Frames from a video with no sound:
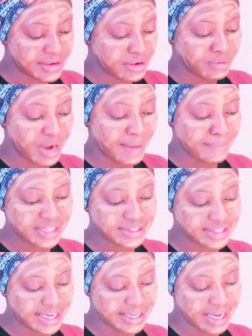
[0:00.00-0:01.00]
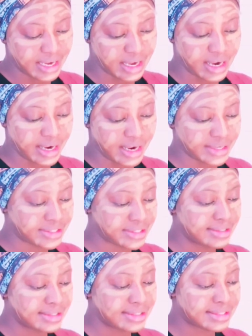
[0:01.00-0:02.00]
Why am I saying that, guys?
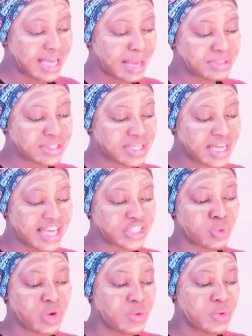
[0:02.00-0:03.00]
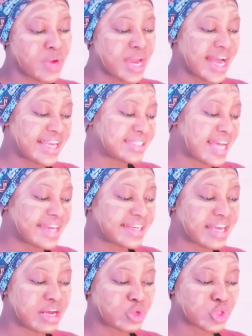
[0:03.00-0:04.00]
Sometimes when we are inside
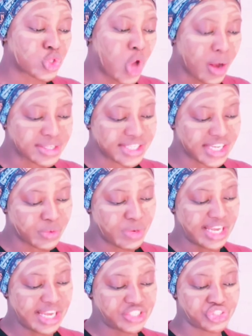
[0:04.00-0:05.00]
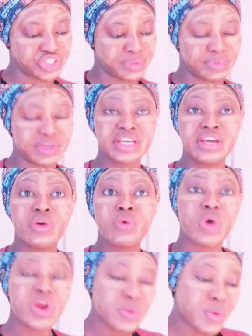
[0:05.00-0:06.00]
a toxic relationship,
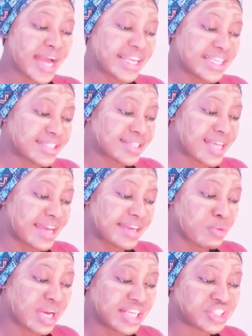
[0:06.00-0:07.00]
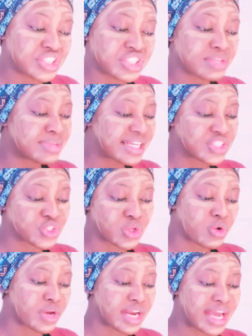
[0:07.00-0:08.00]
when we are inside a relationship that is
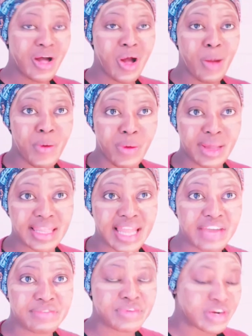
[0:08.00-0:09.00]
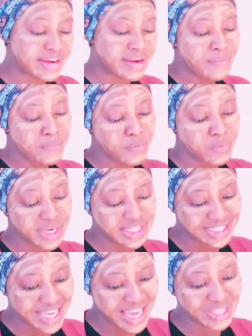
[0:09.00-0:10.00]
not going to help our life, we
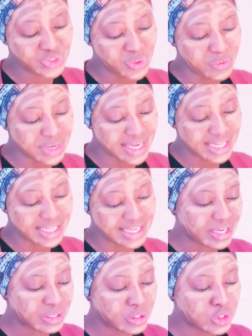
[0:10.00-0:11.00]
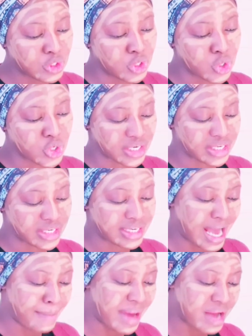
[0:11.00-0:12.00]
tend to really look
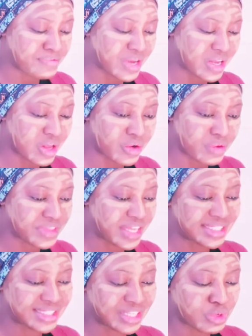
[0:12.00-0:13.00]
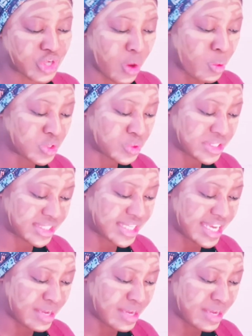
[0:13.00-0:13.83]
about a lot of things that we don't want to see.